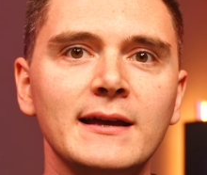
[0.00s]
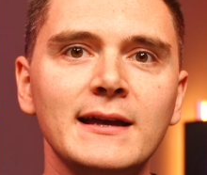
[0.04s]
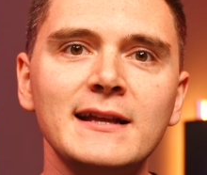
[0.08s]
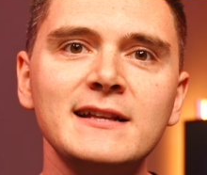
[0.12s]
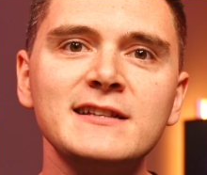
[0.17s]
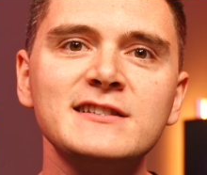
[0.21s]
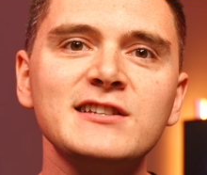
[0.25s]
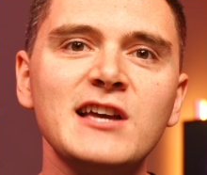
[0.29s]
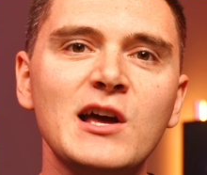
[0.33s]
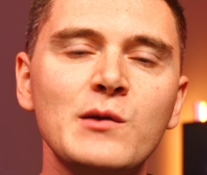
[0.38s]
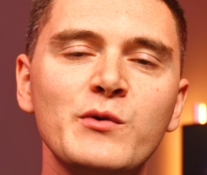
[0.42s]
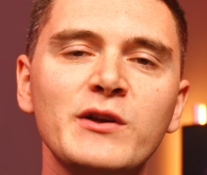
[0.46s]

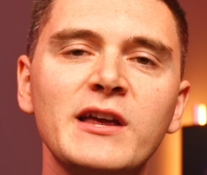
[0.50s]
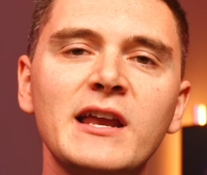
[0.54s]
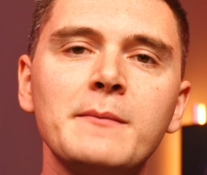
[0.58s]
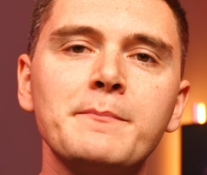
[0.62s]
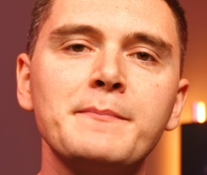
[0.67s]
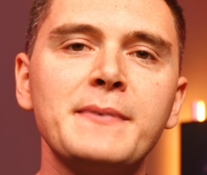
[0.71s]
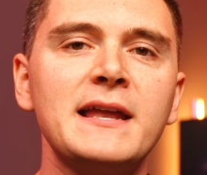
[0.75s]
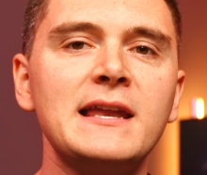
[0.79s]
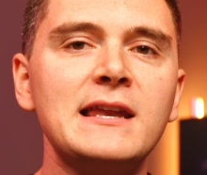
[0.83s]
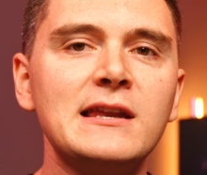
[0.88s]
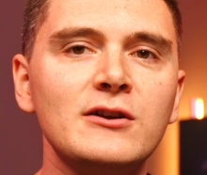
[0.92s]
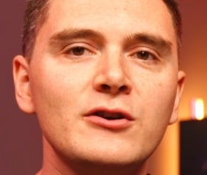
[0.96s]
inside we get a
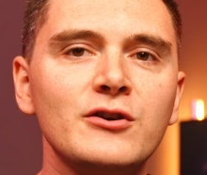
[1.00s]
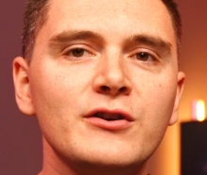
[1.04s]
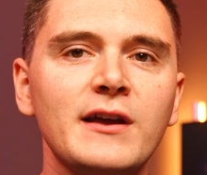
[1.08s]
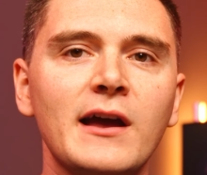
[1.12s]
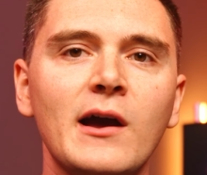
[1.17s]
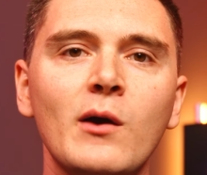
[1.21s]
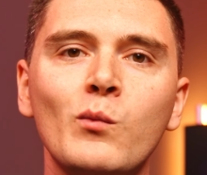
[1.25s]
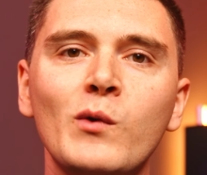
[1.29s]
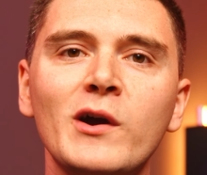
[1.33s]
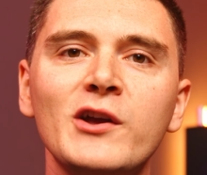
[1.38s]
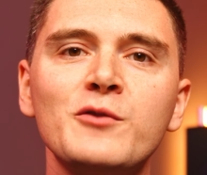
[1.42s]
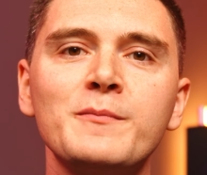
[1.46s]
better look
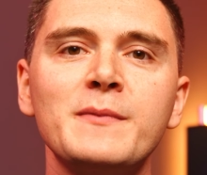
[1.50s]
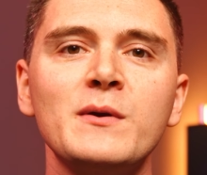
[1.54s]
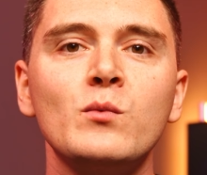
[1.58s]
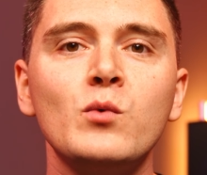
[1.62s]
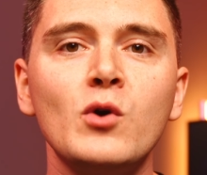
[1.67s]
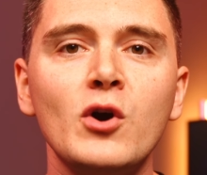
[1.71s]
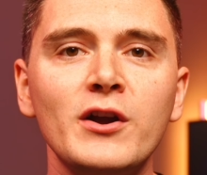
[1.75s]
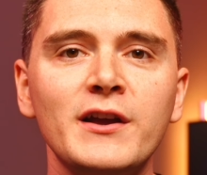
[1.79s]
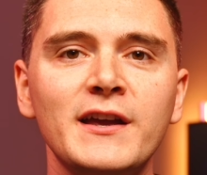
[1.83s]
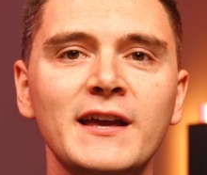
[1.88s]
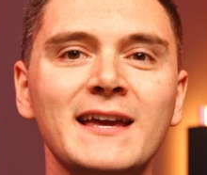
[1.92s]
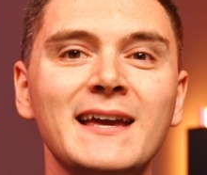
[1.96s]
at where you'll be
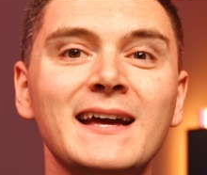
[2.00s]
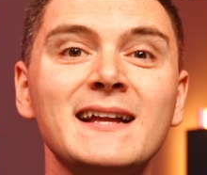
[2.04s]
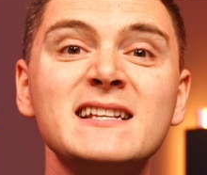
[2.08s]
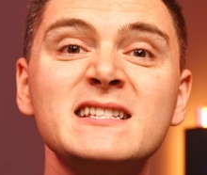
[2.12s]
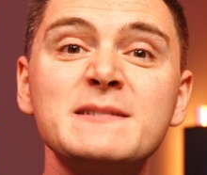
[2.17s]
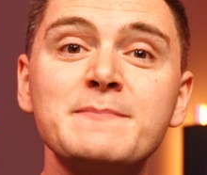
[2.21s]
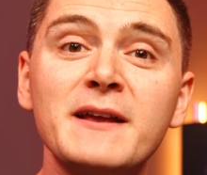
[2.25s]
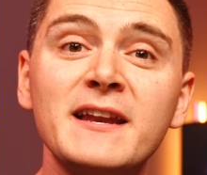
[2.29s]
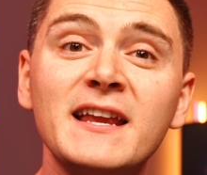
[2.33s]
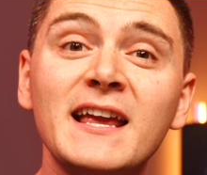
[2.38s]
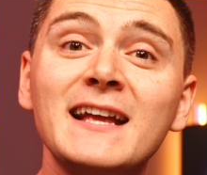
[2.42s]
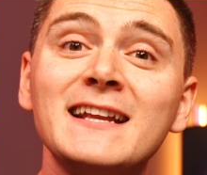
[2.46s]
working and
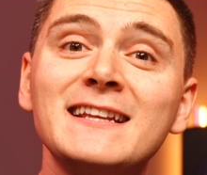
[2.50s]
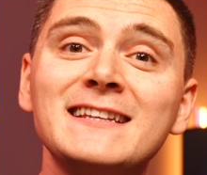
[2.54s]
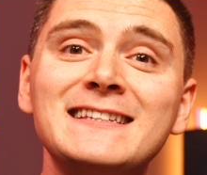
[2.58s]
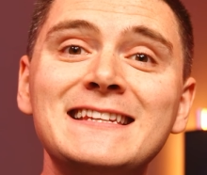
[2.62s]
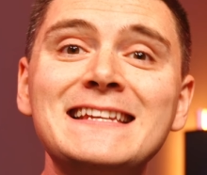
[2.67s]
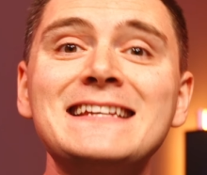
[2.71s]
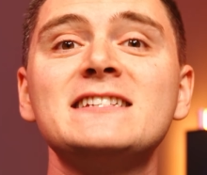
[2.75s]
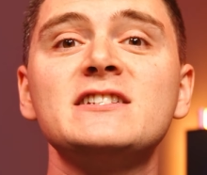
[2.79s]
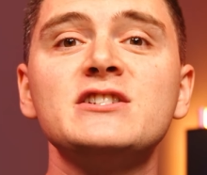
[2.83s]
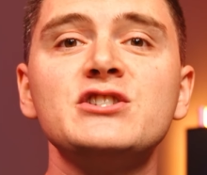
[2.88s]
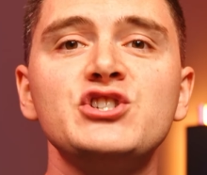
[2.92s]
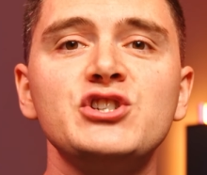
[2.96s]
spending a
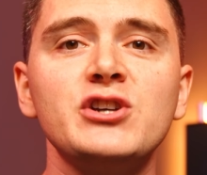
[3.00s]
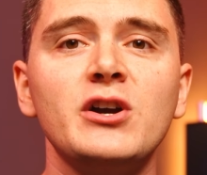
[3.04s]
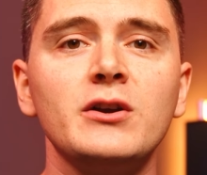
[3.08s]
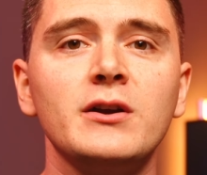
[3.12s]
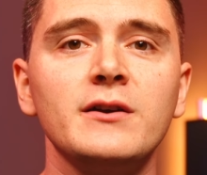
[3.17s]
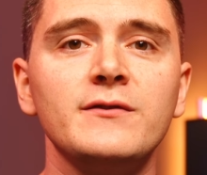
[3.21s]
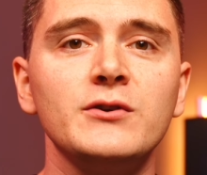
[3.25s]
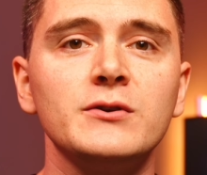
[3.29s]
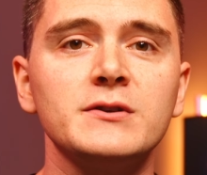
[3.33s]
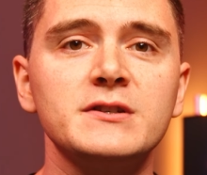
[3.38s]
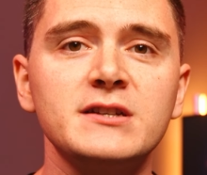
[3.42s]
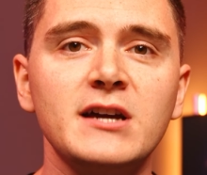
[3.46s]
decent chunk
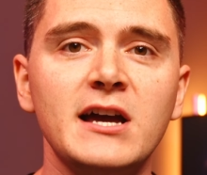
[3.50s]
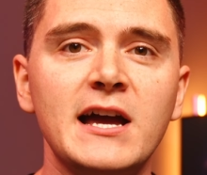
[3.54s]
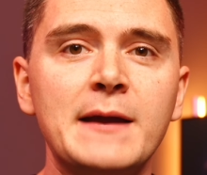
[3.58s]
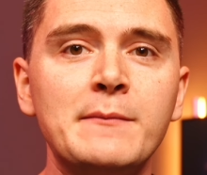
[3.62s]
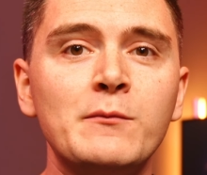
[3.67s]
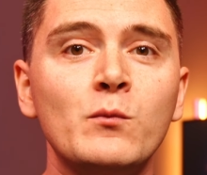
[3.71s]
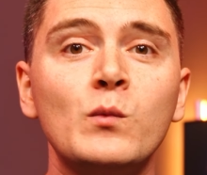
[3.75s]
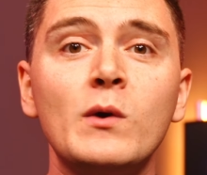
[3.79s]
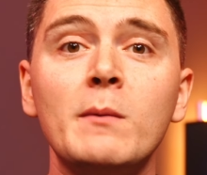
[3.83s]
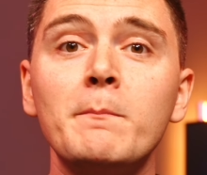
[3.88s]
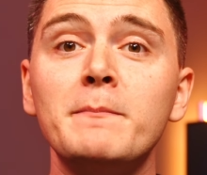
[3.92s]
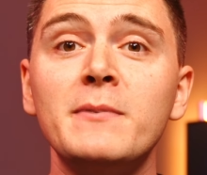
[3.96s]
of your
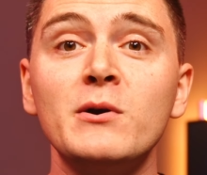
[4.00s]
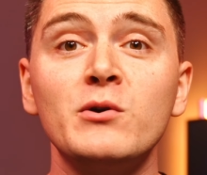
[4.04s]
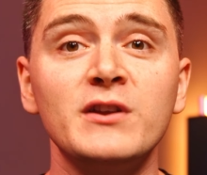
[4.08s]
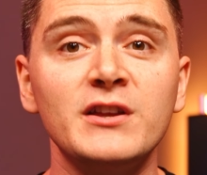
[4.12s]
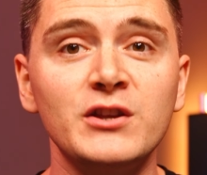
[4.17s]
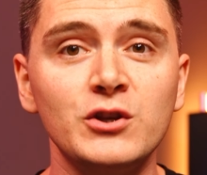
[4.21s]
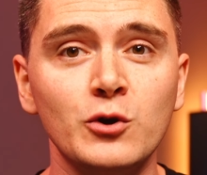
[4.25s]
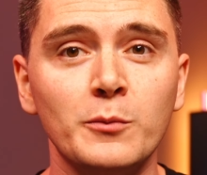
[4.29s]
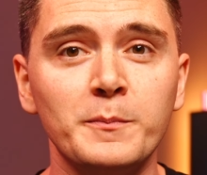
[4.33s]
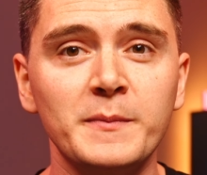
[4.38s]
time when building your